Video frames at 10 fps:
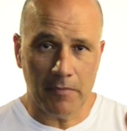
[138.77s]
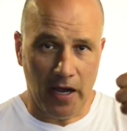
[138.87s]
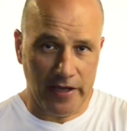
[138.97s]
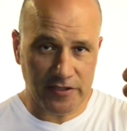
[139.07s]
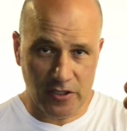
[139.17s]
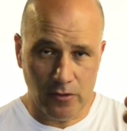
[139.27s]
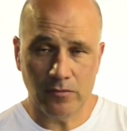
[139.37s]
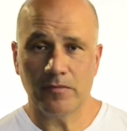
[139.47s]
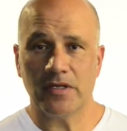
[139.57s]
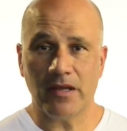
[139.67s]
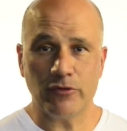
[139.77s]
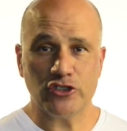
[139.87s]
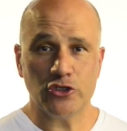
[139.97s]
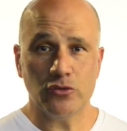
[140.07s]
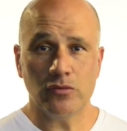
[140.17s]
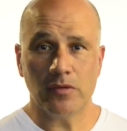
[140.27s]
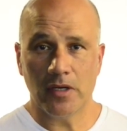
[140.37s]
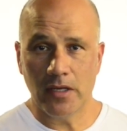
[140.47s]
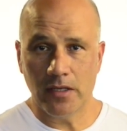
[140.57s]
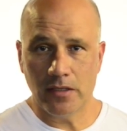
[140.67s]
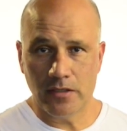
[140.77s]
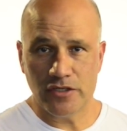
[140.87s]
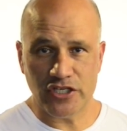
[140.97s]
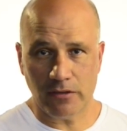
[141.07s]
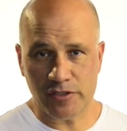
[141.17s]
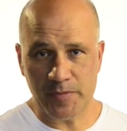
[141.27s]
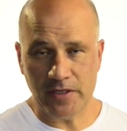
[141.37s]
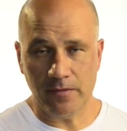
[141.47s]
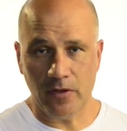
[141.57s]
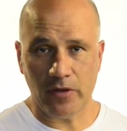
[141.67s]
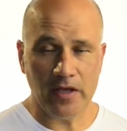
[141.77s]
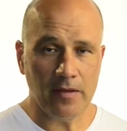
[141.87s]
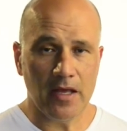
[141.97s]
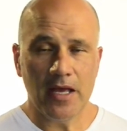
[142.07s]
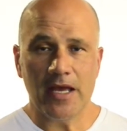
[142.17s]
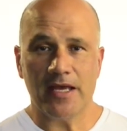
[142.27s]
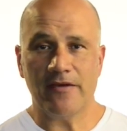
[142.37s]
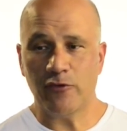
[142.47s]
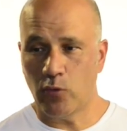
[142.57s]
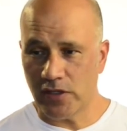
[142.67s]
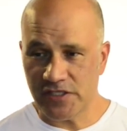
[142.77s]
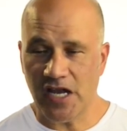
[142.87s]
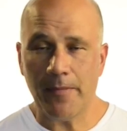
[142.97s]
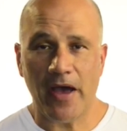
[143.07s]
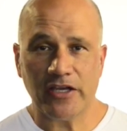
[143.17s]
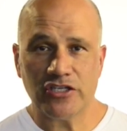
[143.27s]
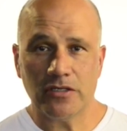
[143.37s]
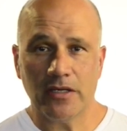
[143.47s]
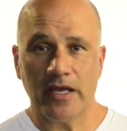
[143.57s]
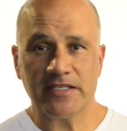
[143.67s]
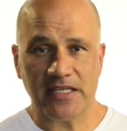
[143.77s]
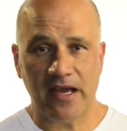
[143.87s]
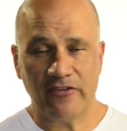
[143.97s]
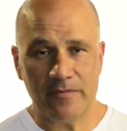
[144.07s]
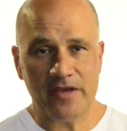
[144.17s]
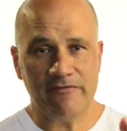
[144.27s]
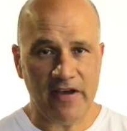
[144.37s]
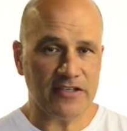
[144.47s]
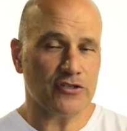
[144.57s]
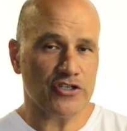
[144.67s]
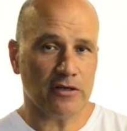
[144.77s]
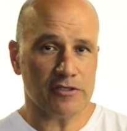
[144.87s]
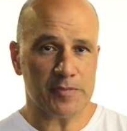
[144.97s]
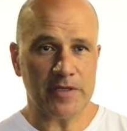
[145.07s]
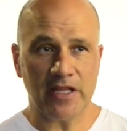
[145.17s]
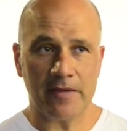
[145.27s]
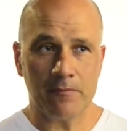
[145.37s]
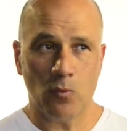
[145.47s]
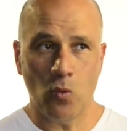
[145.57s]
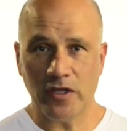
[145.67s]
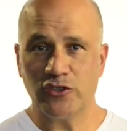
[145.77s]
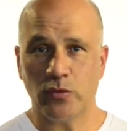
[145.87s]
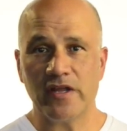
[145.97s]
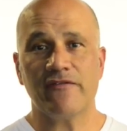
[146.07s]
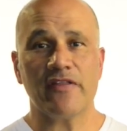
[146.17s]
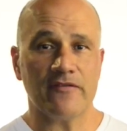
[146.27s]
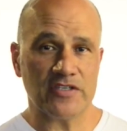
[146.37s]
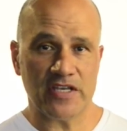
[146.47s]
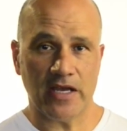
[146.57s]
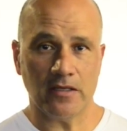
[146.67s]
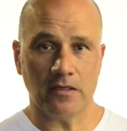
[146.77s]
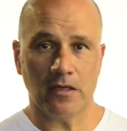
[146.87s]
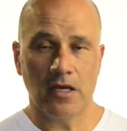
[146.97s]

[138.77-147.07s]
ISO. Number two, shutter speed, okay? If you want to stop action, it's going to have to be a faster shutter speed, like 1/25th of a second.